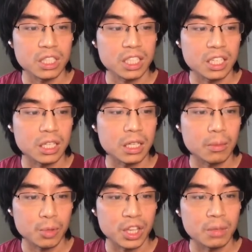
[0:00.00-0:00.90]
and
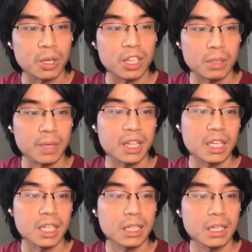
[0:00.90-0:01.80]
print them on the command line.